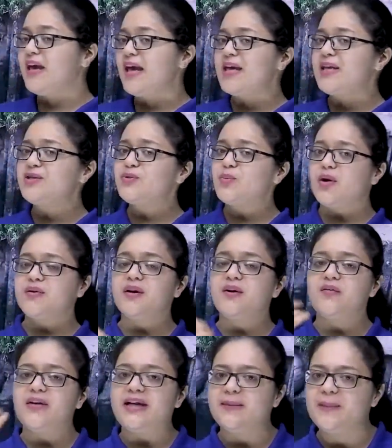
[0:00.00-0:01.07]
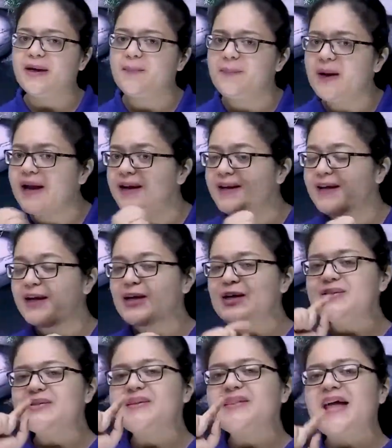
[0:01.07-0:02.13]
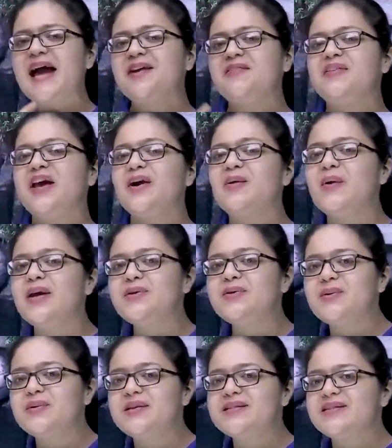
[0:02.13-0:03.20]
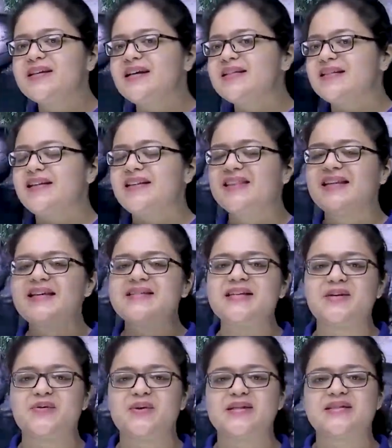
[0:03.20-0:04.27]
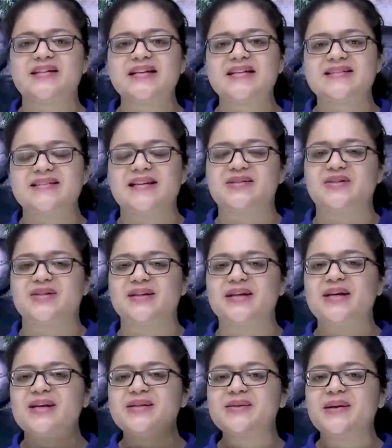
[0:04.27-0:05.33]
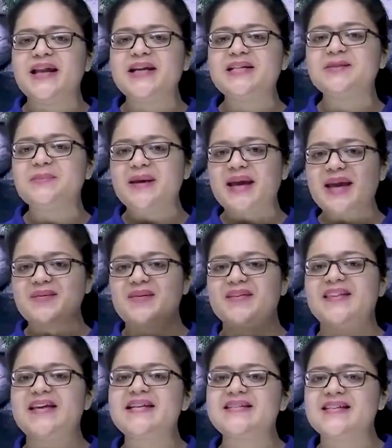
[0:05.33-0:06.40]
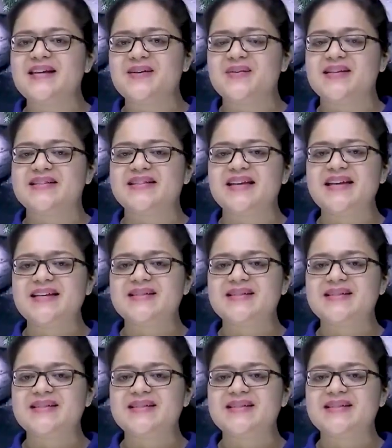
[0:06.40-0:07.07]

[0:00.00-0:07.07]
wastewater treatment plant. So that we are going to discuss in this interesting session. So let's begin with this interesting